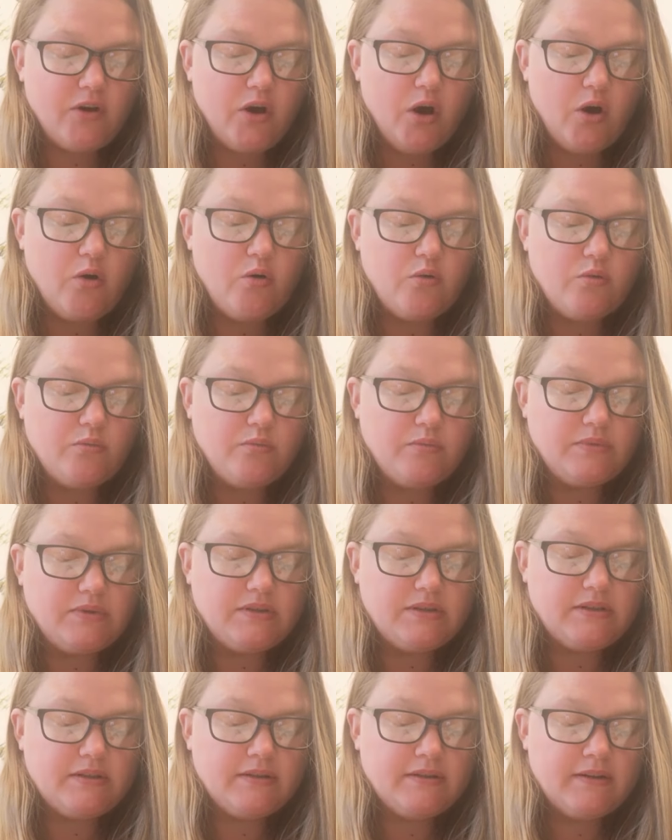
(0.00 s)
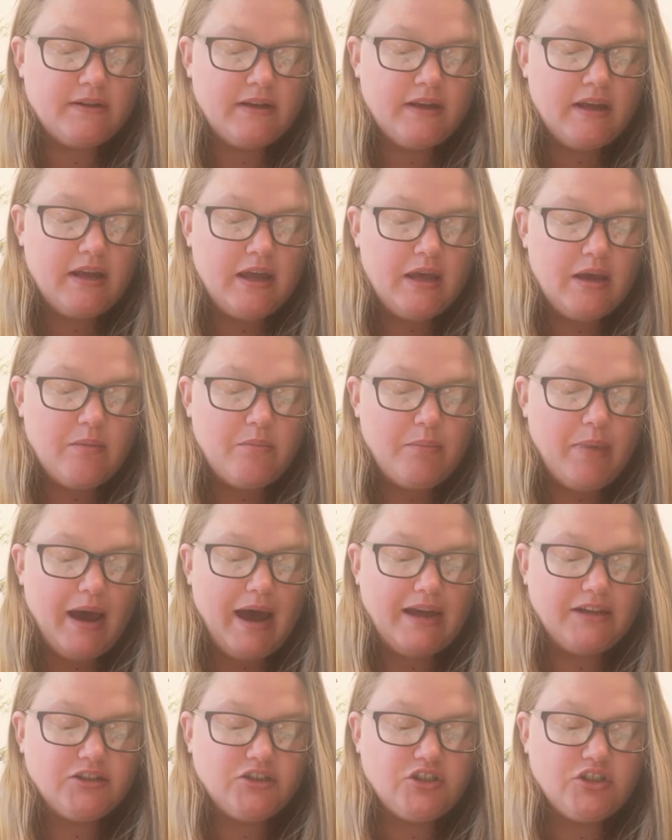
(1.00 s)
combed
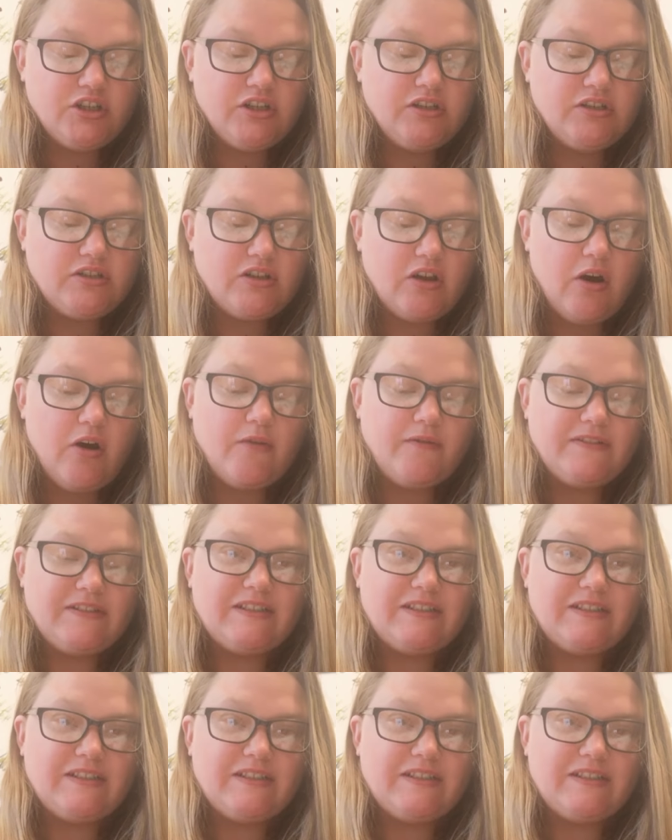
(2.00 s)
pastures of